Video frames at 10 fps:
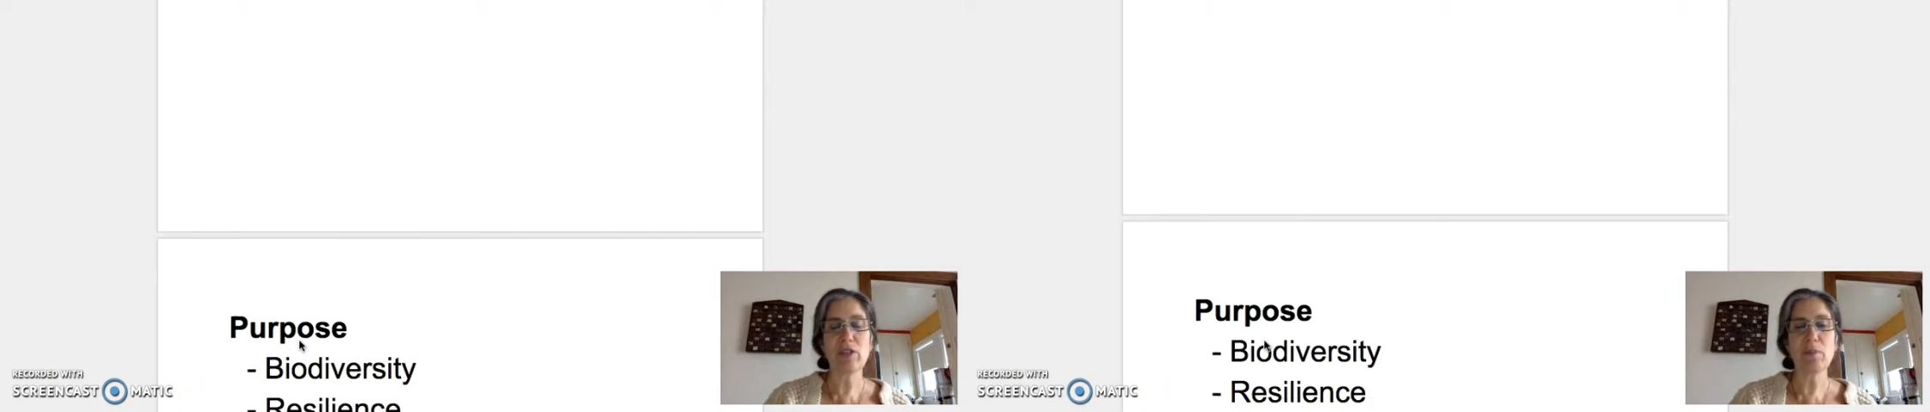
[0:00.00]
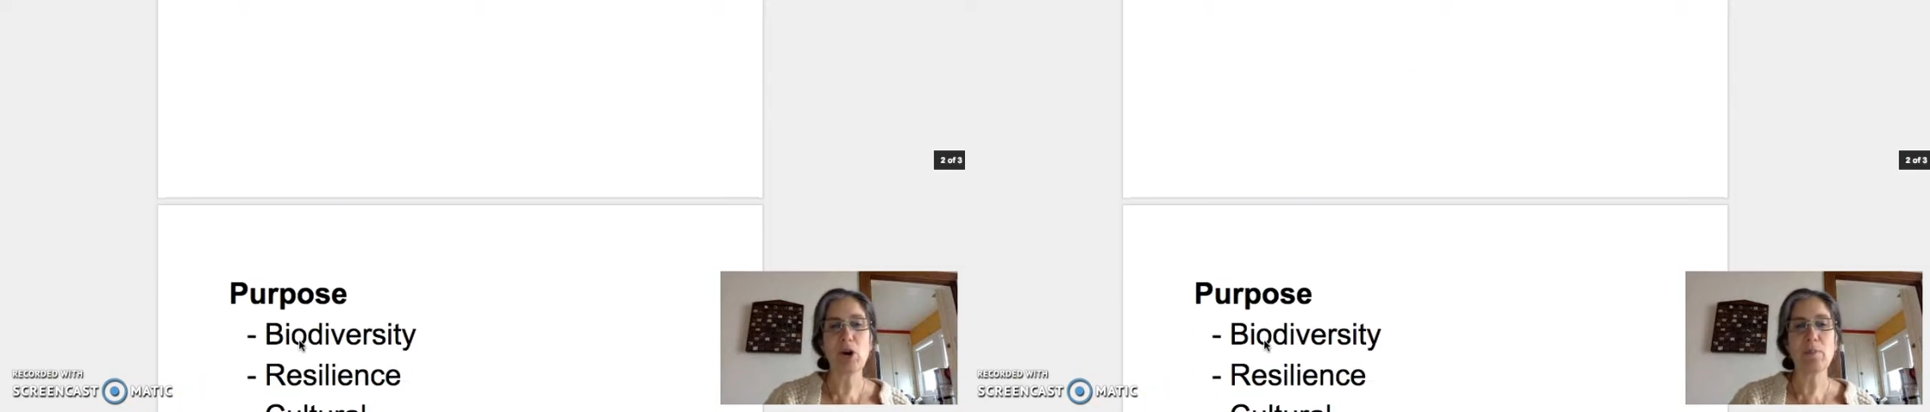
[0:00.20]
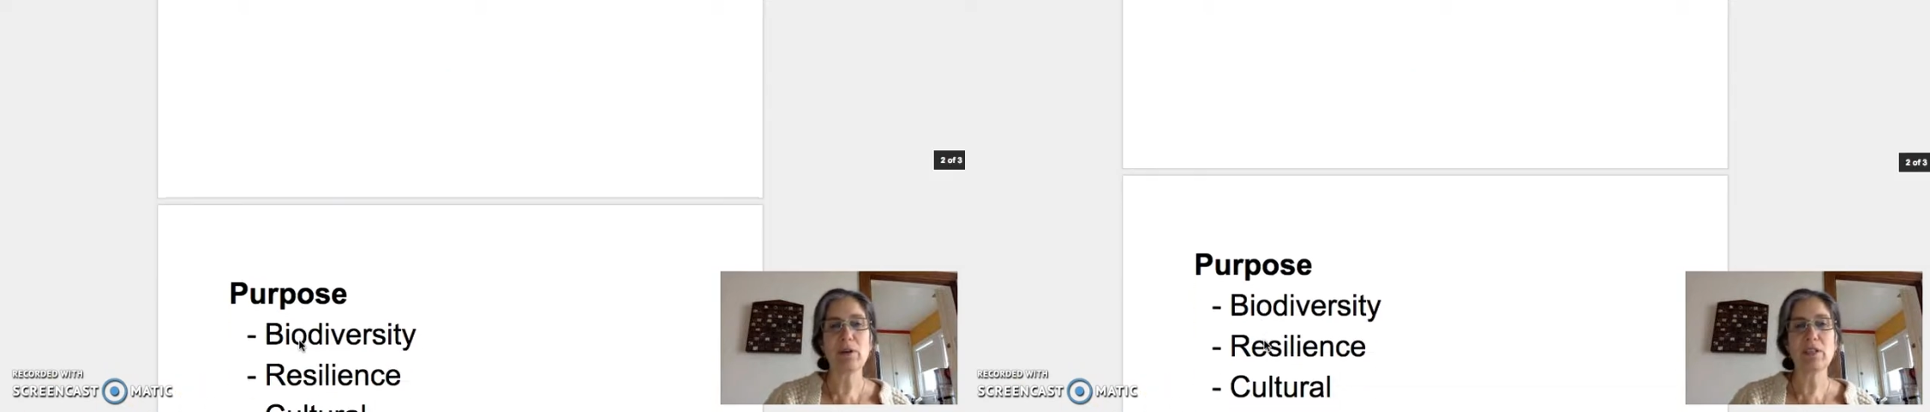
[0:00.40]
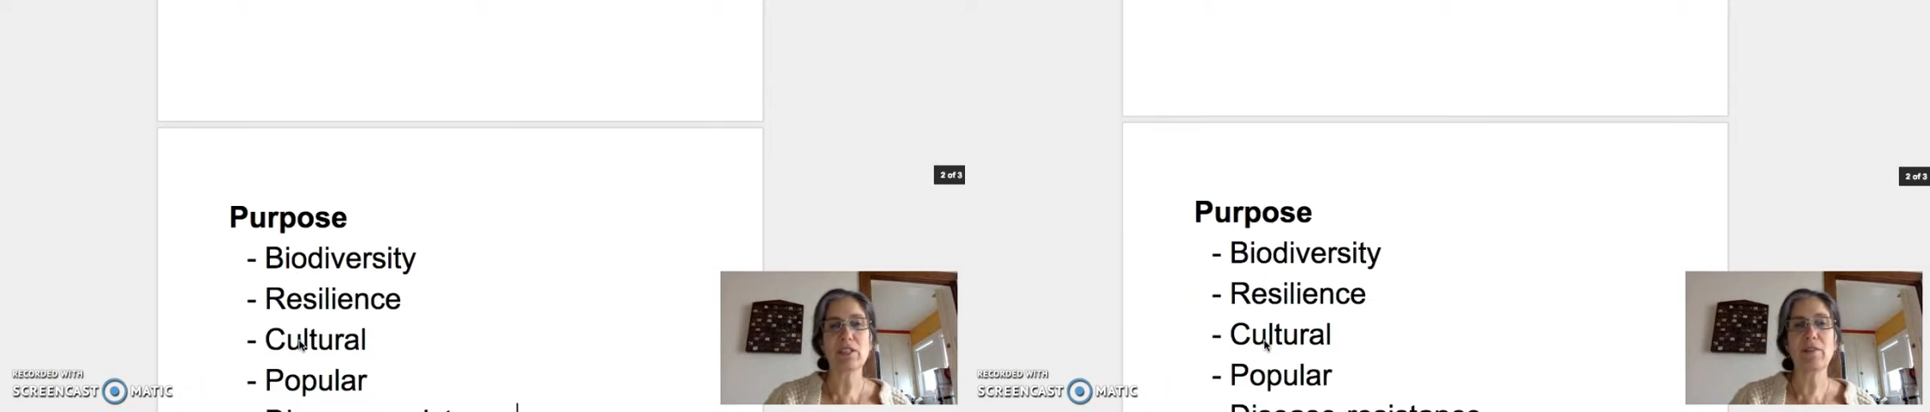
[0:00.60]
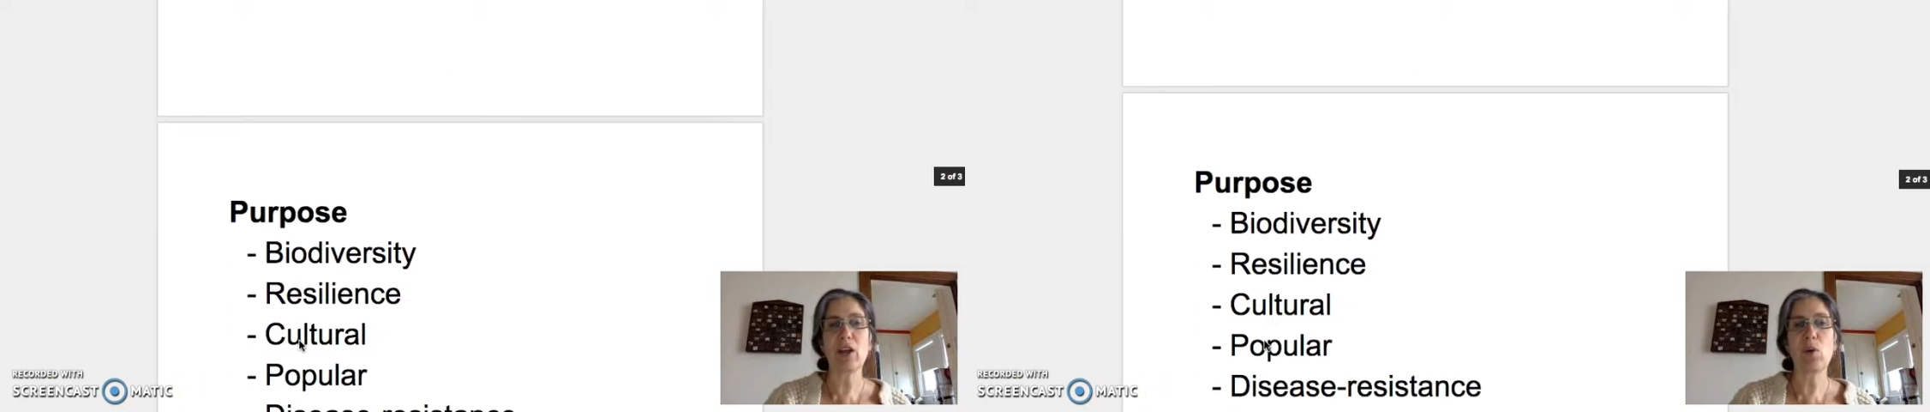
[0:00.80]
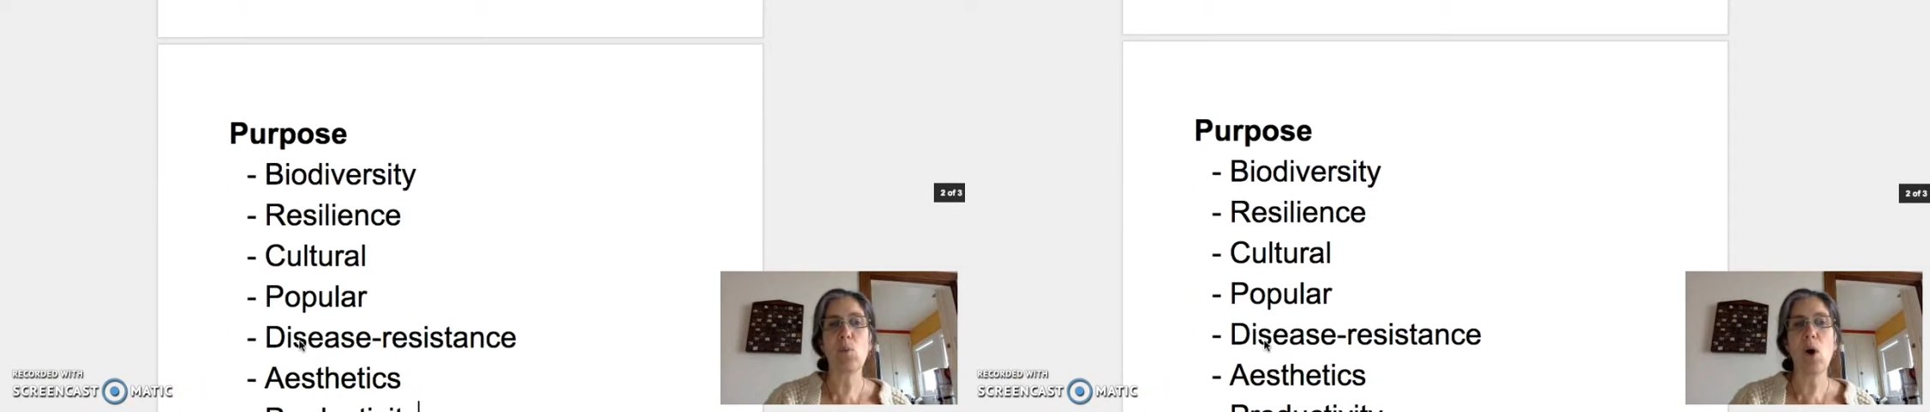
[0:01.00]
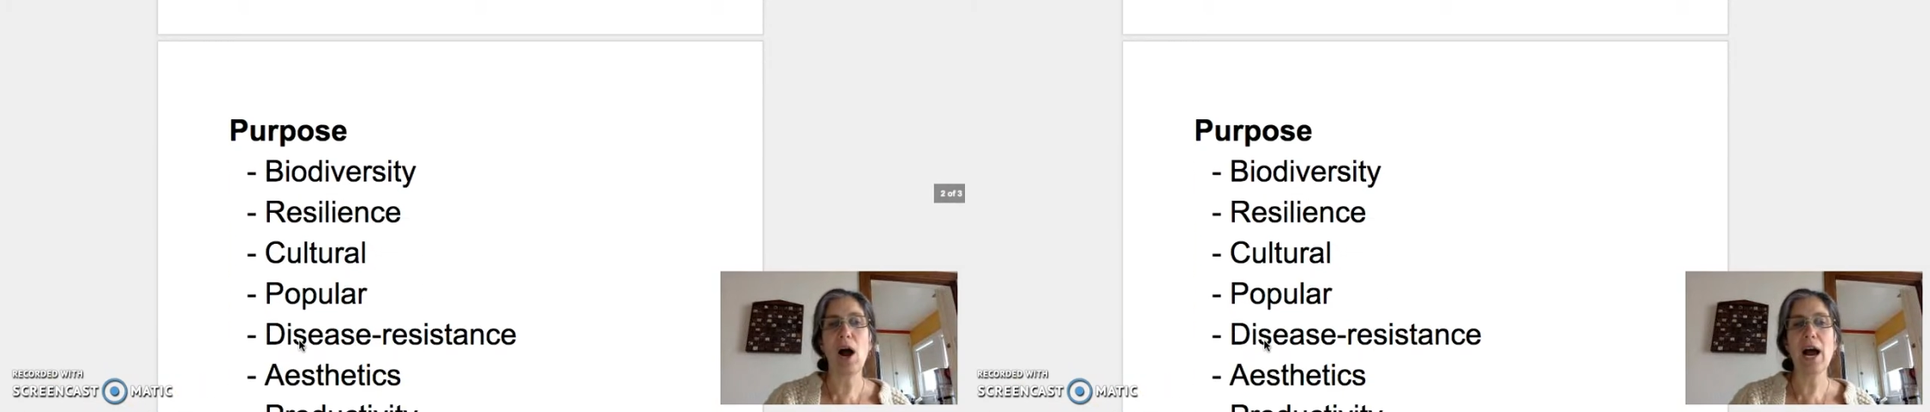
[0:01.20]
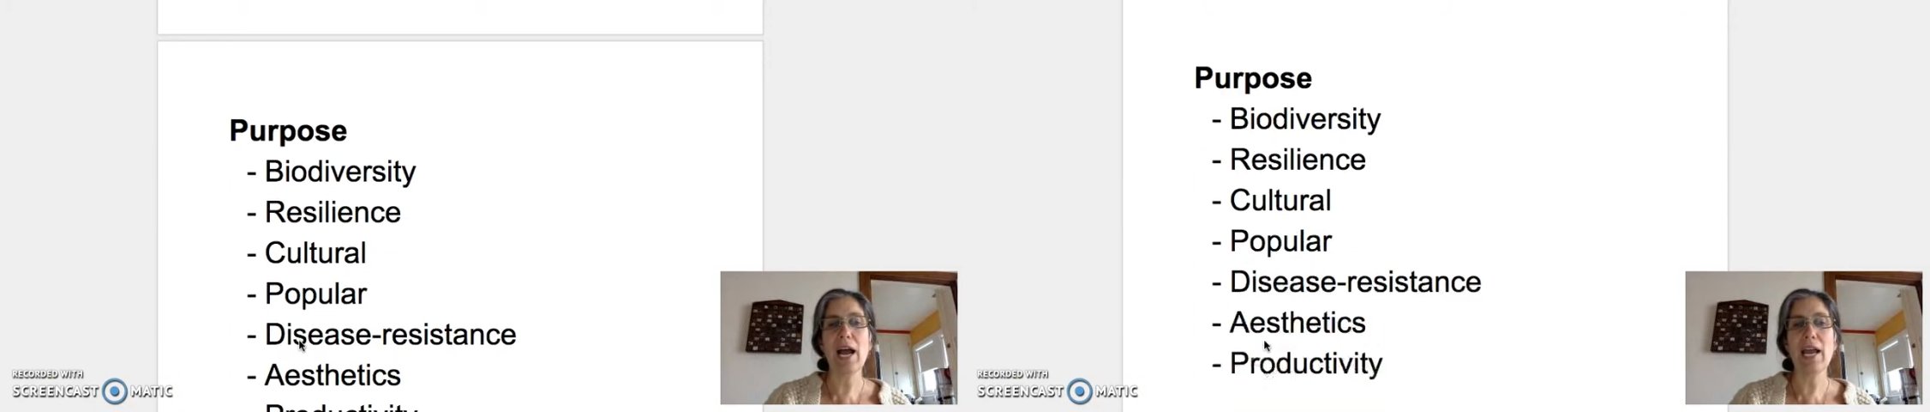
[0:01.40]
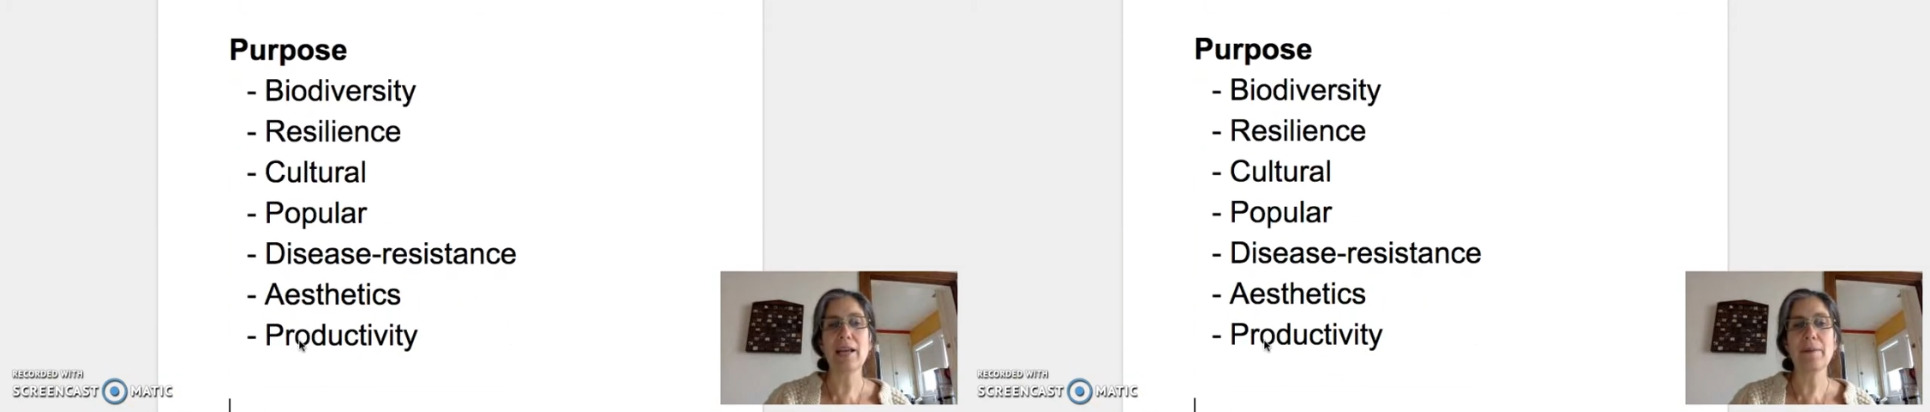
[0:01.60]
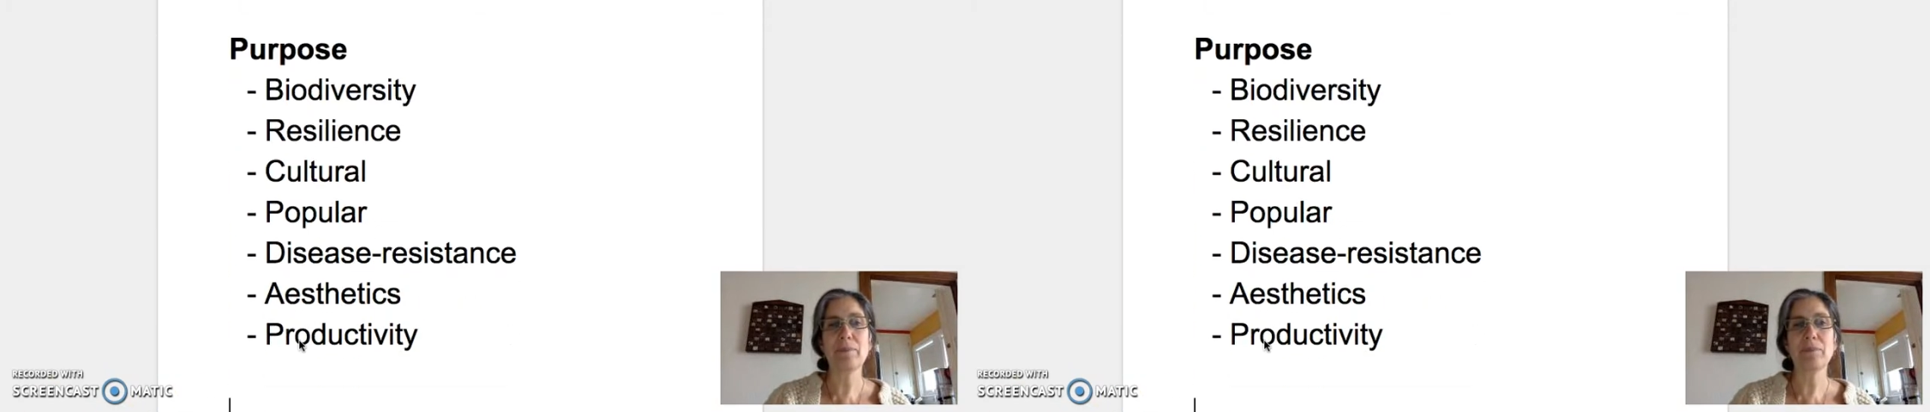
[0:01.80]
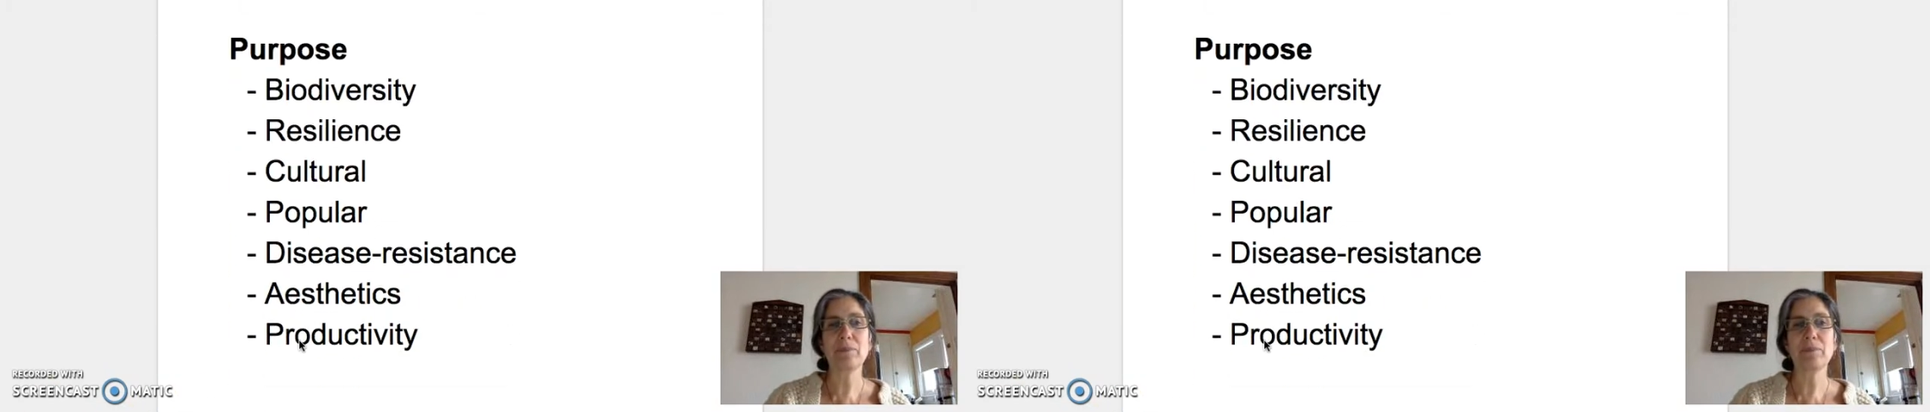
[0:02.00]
the purpose of like, why